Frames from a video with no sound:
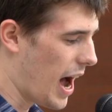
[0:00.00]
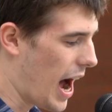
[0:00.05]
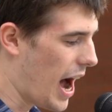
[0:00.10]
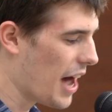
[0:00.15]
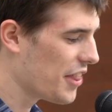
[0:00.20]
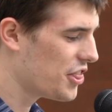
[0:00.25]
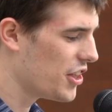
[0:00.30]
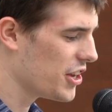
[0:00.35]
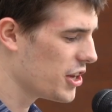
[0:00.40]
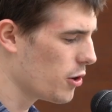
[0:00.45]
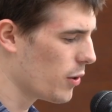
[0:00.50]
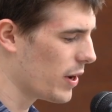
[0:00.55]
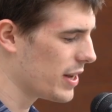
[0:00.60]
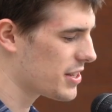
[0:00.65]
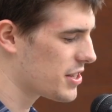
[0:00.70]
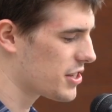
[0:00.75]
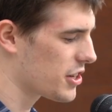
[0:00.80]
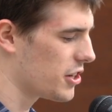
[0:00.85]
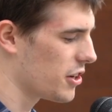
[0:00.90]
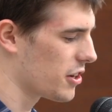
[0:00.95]
At the UN
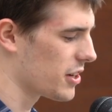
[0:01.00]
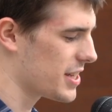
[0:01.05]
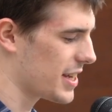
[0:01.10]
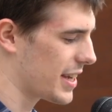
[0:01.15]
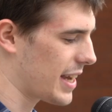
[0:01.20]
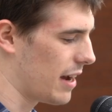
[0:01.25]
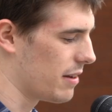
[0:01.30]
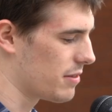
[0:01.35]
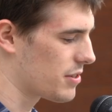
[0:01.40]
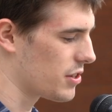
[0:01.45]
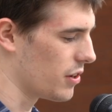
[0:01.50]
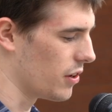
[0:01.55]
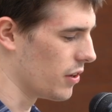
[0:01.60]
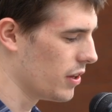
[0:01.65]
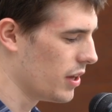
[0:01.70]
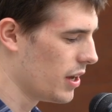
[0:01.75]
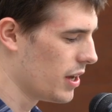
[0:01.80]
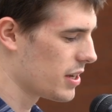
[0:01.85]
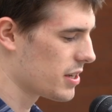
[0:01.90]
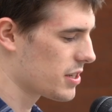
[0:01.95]
Security Council,
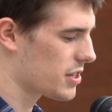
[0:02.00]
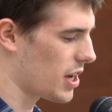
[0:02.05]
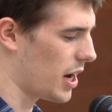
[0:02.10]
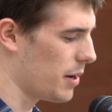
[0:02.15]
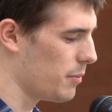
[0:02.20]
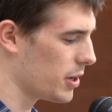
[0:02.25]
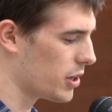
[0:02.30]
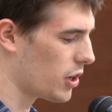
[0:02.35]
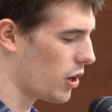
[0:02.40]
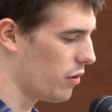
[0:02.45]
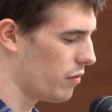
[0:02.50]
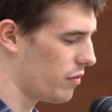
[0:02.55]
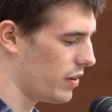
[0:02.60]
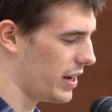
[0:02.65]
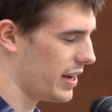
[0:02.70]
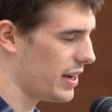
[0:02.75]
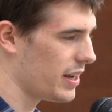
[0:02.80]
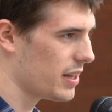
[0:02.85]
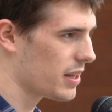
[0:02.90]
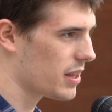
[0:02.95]
Simon
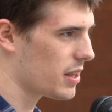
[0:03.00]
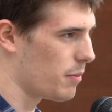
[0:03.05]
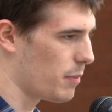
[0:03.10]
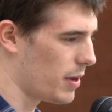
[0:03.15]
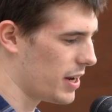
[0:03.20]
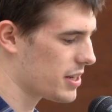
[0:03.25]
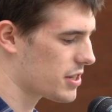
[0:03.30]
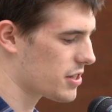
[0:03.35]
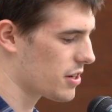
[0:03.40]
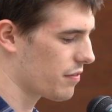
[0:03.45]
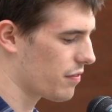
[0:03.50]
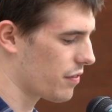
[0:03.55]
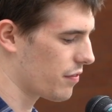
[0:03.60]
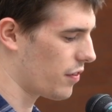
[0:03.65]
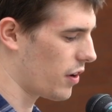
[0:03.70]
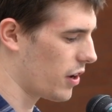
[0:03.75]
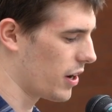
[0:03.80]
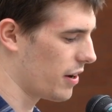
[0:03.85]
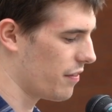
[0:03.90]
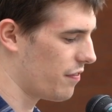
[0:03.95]
Coveney, the Minister for
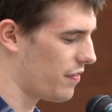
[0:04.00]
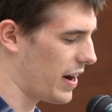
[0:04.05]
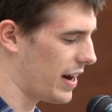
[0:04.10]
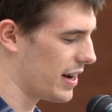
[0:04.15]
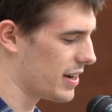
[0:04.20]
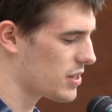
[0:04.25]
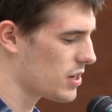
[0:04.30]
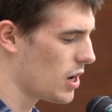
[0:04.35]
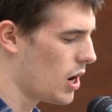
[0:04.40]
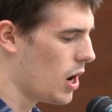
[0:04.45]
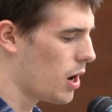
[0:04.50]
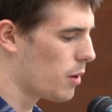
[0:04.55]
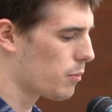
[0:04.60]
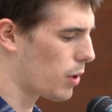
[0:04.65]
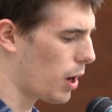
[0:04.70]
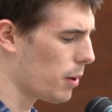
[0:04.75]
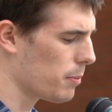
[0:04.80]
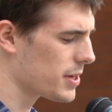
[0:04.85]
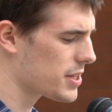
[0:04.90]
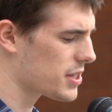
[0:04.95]
Foreign Affairs,
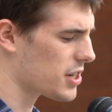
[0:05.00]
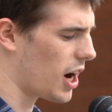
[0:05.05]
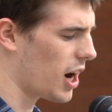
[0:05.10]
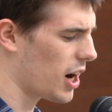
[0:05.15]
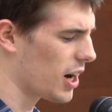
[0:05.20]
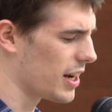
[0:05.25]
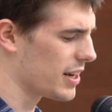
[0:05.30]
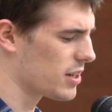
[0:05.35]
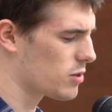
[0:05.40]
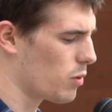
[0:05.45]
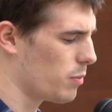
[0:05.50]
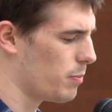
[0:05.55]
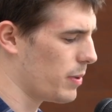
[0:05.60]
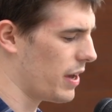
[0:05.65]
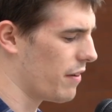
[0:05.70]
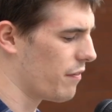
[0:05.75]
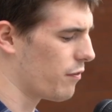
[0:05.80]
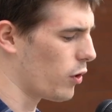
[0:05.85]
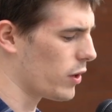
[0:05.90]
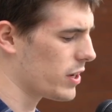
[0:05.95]
promised Ireland would be
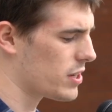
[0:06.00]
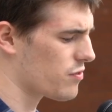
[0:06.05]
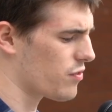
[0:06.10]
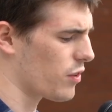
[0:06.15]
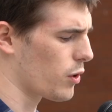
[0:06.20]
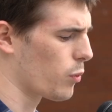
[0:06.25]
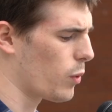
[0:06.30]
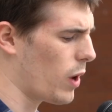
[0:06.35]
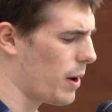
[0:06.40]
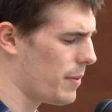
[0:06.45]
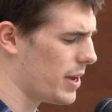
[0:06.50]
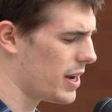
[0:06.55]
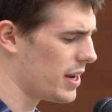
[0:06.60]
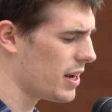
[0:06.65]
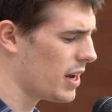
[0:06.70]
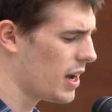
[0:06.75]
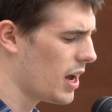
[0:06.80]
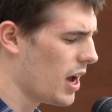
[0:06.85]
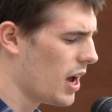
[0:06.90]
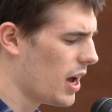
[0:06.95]
a voice for women,
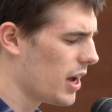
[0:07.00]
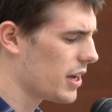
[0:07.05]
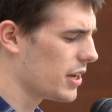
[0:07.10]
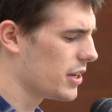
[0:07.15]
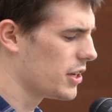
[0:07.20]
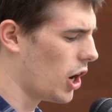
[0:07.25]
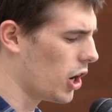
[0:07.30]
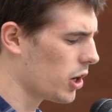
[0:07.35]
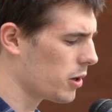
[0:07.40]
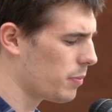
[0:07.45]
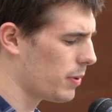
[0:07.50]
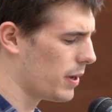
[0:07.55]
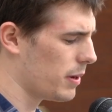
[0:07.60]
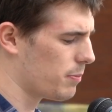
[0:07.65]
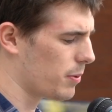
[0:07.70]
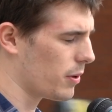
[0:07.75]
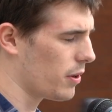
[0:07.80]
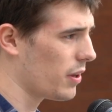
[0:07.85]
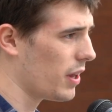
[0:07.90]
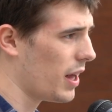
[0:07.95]
young
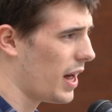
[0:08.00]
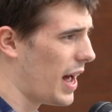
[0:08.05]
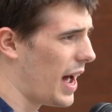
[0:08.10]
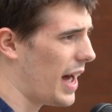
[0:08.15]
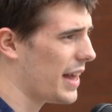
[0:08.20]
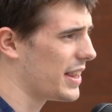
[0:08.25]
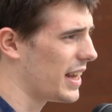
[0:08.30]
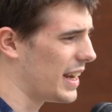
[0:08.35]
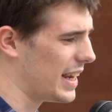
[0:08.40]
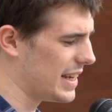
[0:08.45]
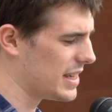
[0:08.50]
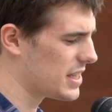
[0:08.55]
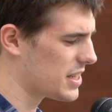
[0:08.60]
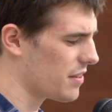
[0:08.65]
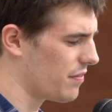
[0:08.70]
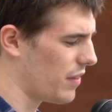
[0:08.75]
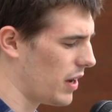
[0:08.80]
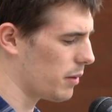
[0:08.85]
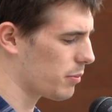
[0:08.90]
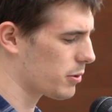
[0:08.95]
people, and the least
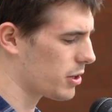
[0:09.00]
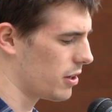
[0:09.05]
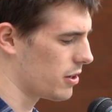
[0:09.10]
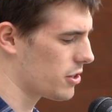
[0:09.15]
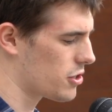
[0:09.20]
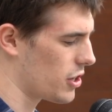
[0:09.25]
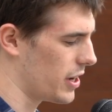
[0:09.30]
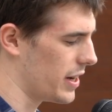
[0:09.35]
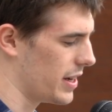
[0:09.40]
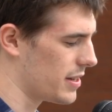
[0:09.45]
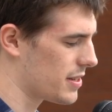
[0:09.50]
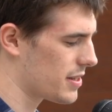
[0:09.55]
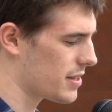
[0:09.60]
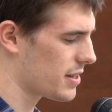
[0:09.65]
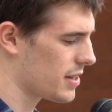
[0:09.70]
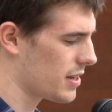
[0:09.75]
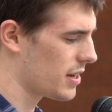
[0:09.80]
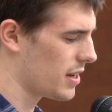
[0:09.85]
developed countries.